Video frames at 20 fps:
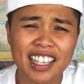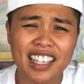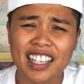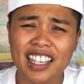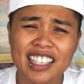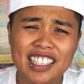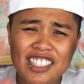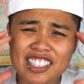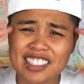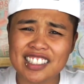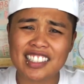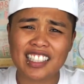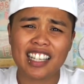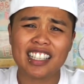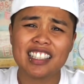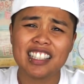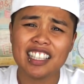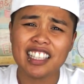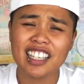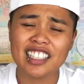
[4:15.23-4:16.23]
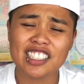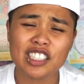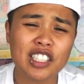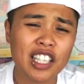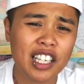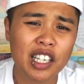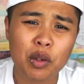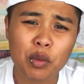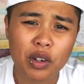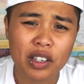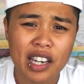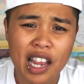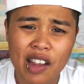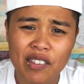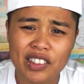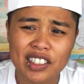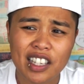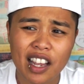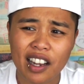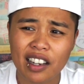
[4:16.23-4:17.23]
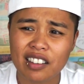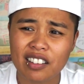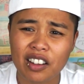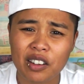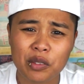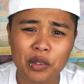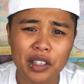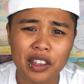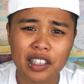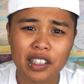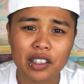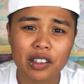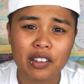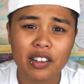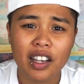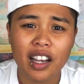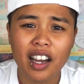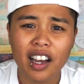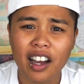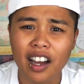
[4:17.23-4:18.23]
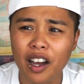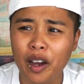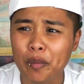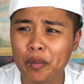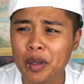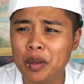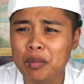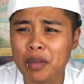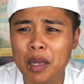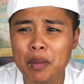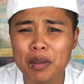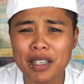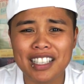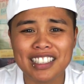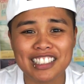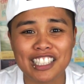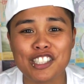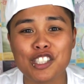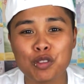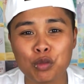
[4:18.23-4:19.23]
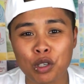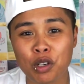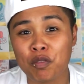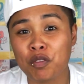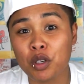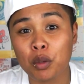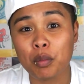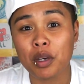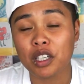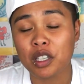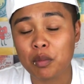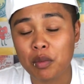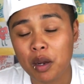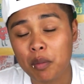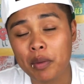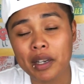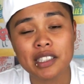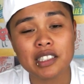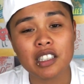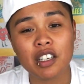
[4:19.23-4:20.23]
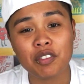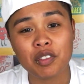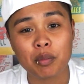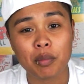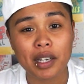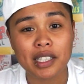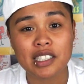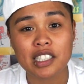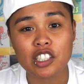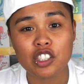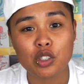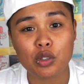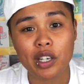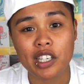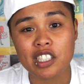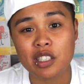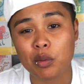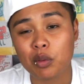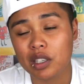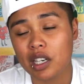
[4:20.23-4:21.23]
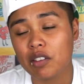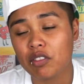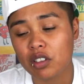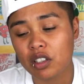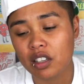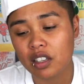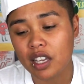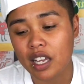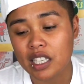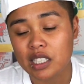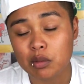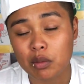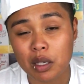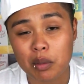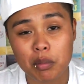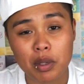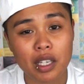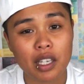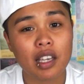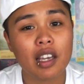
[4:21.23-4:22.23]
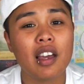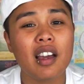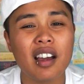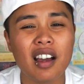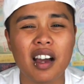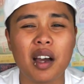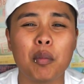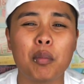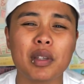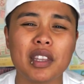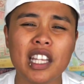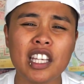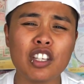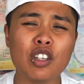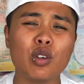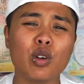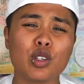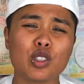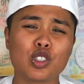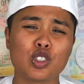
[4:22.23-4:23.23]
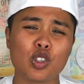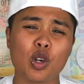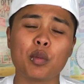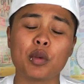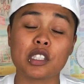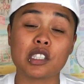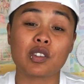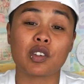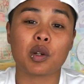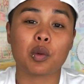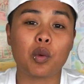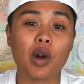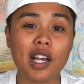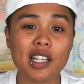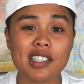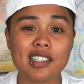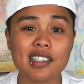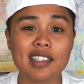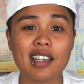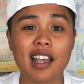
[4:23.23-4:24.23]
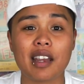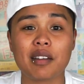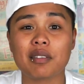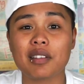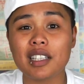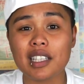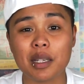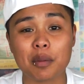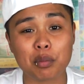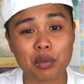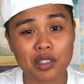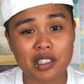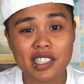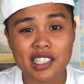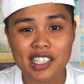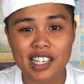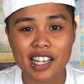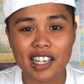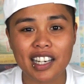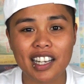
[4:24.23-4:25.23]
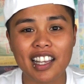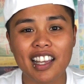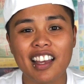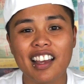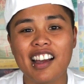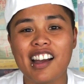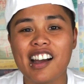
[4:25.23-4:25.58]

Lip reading: Again, it's just an idea. I just kind of want to have a dialogue with you. And maybe because I just want to feel better about myself and my situation, whatever the case may be. But thank you all so much for watching. I really appreciate it.